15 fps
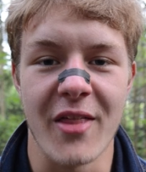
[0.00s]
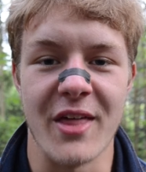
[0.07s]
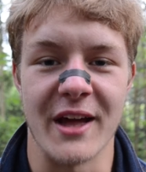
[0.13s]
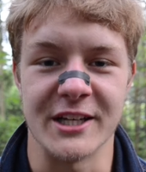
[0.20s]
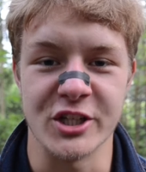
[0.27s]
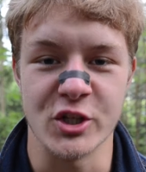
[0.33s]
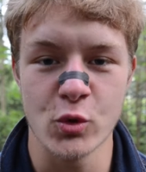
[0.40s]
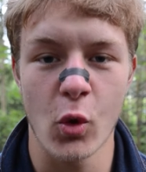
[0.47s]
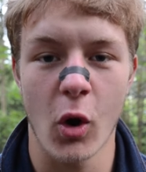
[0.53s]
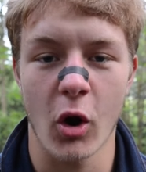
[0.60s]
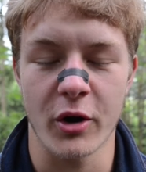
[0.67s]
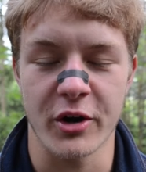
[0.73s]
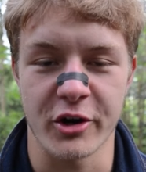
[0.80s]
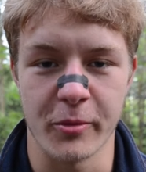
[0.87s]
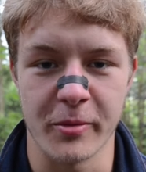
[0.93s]
that you are
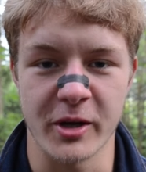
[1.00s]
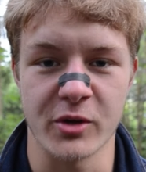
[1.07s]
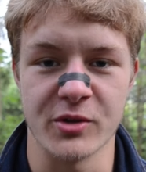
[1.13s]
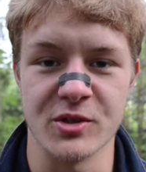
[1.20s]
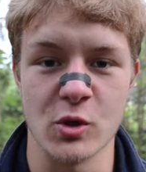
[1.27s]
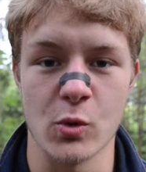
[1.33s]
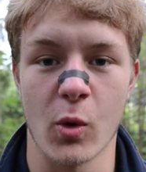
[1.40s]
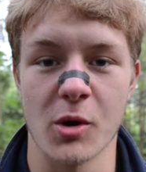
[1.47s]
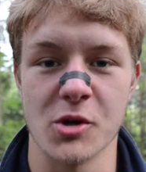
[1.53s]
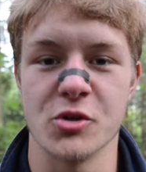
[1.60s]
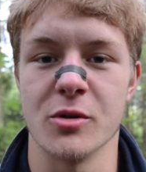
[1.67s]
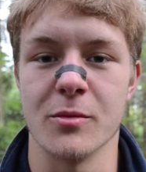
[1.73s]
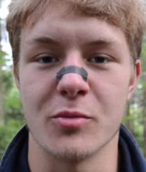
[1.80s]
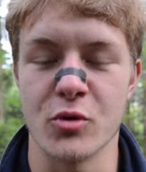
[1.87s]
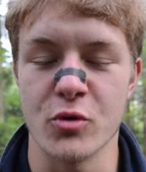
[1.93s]
here because you want to
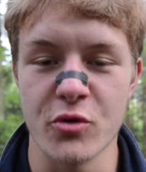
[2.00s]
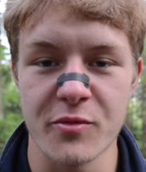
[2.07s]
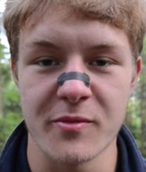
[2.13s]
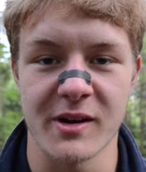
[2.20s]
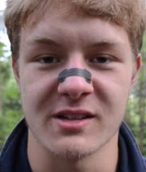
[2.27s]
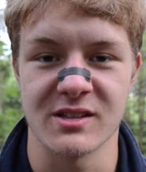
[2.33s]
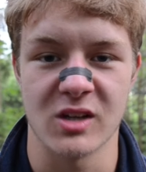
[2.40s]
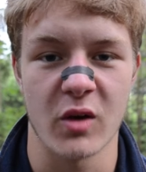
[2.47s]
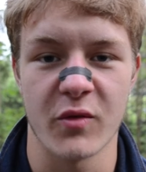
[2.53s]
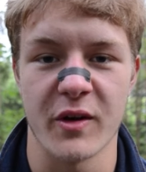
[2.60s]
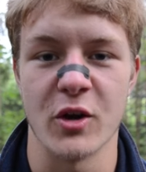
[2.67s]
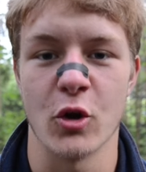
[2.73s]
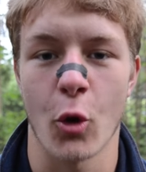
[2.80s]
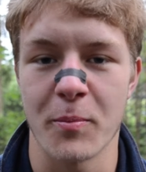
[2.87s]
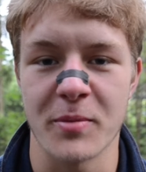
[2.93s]
improve myself and
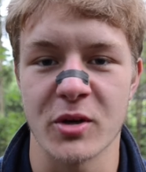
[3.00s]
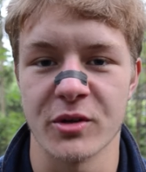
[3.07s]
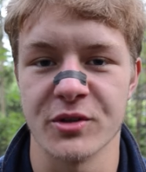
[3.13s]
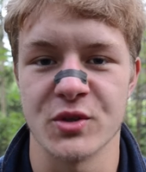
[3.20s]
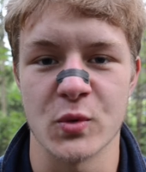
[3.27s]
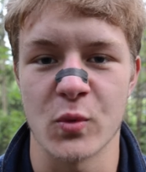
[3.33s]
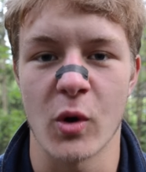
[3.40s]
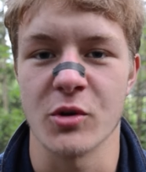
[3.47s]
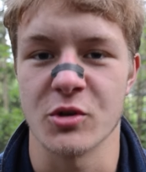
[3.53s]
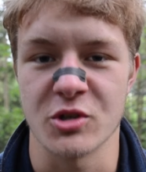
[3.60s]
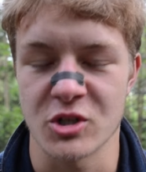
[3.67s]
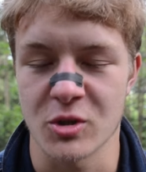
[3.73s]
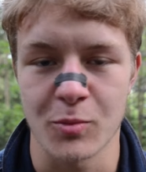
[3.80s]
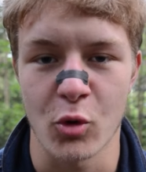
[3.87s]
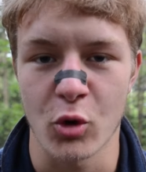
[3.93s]
not because you want to
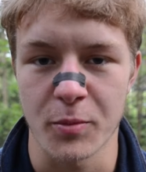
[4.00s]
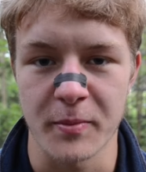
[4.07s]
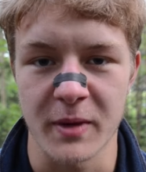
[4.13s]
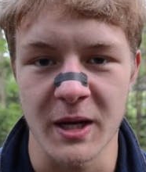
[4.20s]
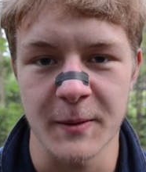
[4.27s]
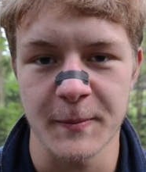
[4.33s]
support me.